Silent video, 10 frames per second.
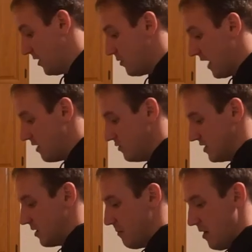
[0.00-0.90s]
you can use
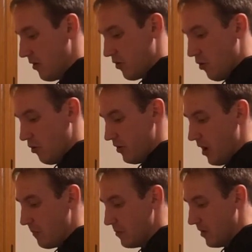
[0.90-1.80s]
like a milk or an
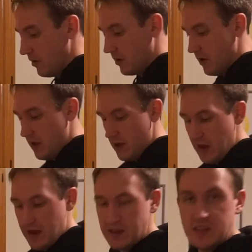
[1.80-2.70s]
almond milk.
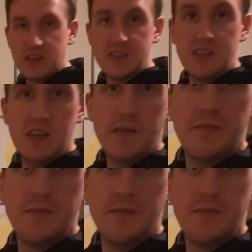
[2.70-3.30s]
And as you can see,